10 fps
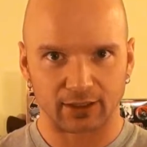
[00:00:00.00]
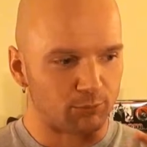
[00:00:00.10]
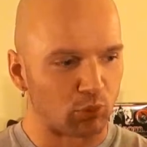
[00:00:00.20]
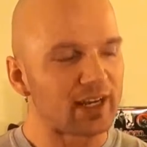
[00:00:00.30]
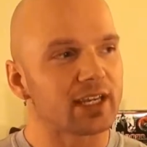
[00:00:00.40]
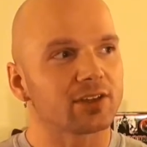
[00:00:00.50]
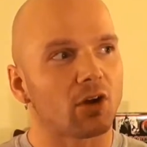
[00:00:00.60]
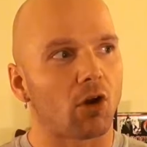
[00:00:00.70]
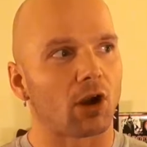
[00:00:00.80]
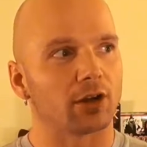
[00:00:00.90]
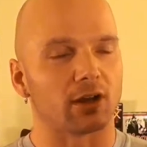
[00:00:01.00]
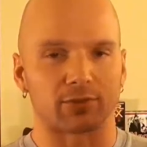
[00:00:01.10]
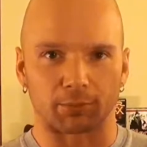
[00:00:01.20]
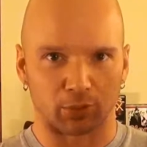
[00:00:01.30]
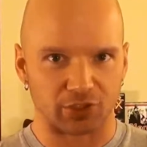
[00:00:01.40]
Breaking the heart of
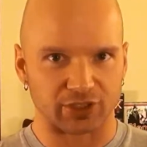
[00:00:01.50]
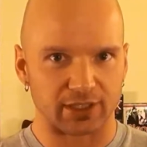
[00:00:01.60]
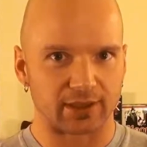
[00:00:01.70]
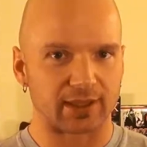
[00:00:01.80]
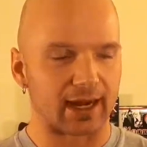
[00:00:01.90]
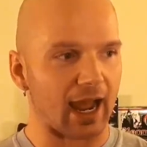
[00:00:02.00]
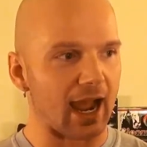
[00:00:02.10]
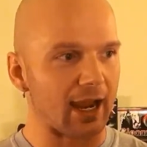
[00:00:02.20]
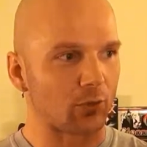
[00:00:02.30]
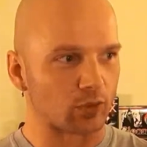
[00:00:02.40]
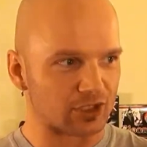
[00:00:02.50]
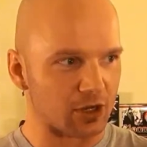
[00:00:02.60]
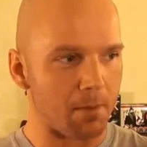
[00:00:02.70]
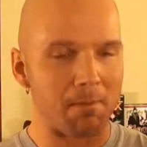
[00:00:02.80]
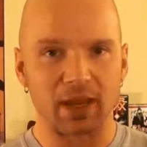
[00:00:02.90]
a person that I was
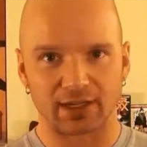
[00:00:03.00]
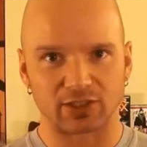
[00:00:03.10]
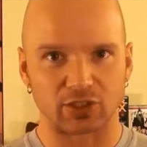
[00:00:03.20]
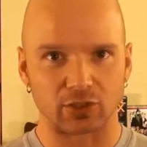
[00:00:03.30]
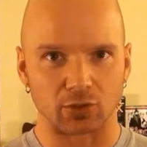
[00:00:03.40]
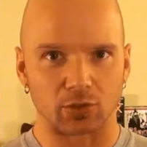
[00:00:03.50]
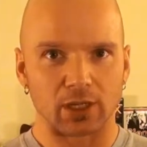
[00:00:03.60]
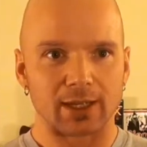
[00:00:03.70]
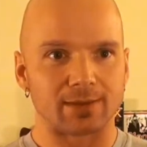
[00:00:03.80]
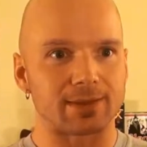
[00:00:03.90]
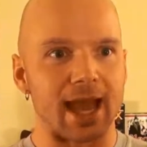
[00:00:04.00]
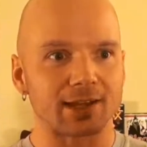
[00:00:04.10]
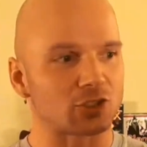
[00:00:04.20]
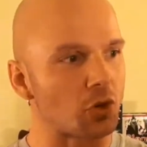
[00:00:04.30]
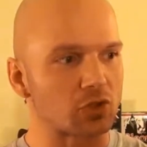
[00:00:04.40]
committed to,
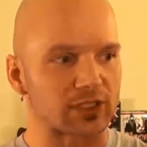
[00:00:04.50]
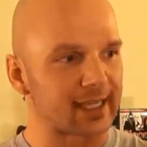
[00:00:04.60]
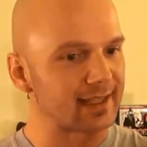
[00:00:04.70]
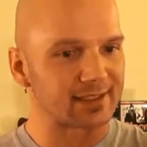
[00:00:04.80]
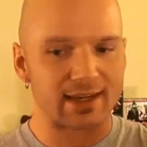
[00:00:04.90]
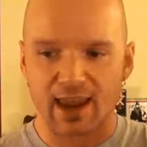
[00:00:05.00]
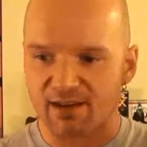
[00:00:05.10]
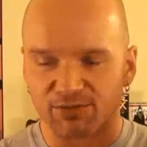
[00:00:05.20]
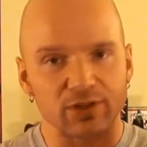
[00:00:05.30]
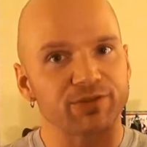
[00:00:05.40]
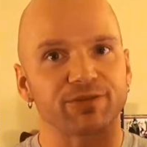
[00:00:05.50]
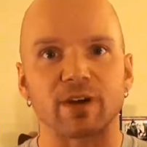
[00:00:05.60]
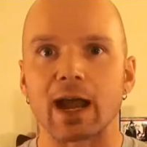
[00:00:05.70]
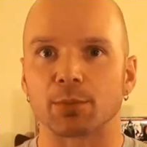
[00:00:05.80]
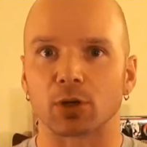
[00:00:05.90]
that goes against every
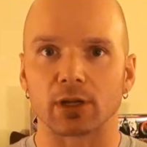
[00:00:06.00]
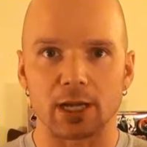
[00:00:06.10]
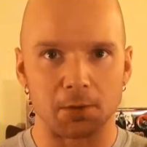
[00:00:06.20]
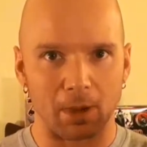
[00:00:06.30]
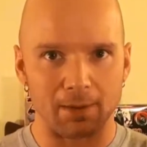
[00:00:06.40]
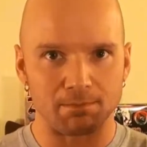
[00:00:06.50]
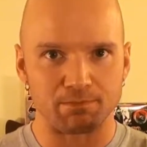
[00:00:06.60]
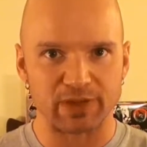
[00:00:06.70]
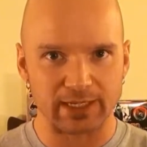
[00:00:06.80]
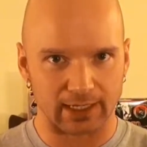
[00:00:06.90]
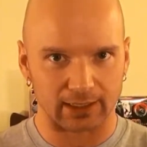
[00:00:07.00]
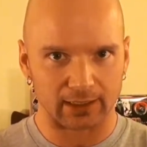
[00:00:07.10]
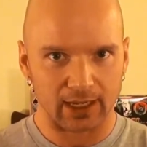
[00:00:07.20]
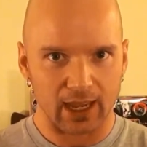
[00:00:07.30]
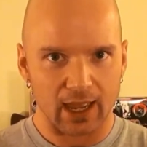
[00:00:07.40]
fiber in my being.
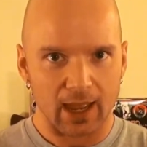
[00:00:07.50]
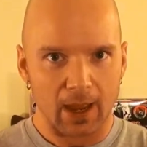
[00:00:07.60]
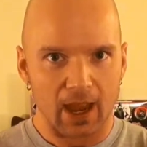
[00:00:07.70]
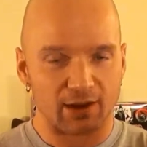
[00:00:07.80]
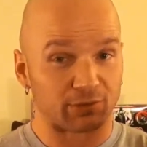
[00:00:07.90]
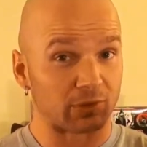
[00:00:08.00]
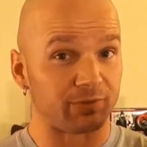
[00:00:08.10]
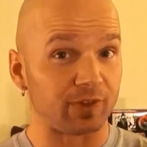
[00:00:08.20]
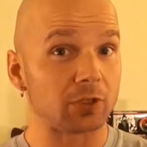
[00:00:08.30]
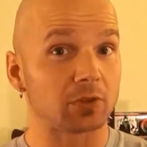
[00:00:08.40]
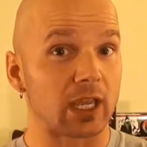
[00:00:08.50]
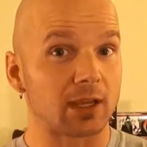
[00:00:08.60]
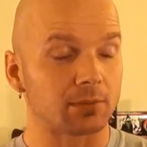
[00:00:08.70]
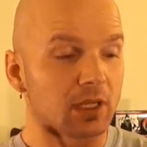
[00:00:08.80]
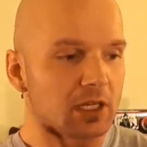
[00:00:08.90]
And for a video
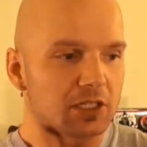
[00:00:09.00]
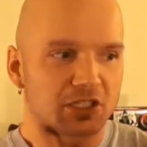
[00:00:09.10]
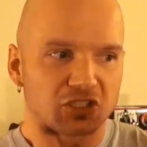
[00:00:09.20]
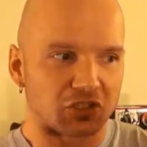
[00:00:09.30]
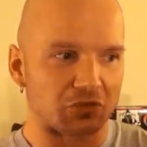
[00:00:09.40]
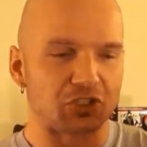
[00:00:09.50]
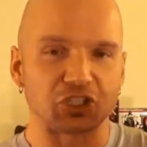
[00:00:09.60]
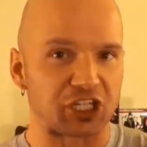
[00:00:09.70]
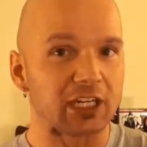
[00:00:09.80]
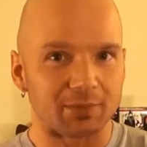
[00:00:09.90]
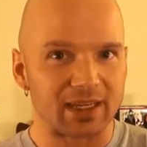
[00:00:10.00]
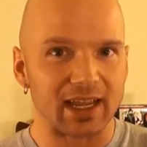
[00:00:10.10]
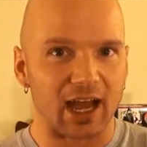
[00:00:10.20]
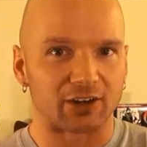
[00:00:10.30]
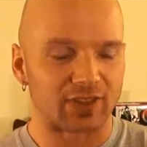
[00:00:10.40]
game to cheat me
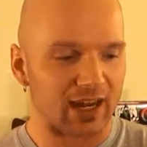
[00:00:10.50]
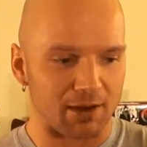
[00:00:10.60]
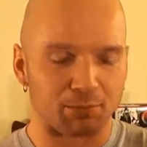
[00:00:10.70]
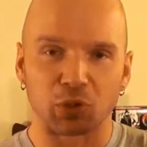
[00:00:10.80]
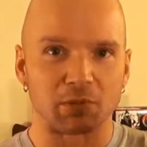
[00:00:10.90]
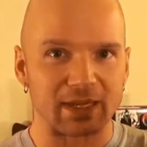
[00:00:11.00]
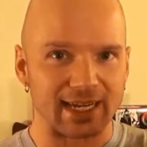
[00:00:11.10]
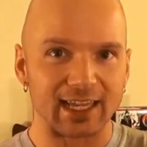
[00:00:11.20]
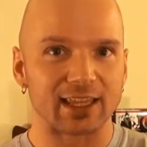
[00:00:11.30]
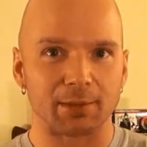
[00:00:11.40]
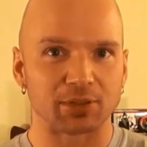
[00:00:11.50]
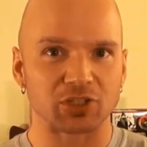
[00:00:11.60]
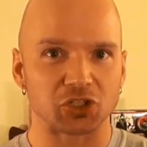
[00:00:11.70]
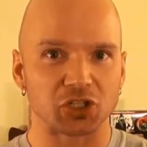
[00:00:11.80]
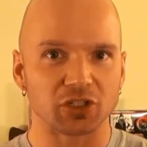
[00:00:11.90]
out of that and put me in that
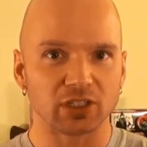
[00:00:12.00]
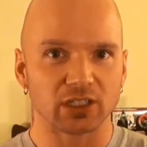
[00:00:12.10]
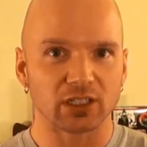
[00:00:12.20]
position,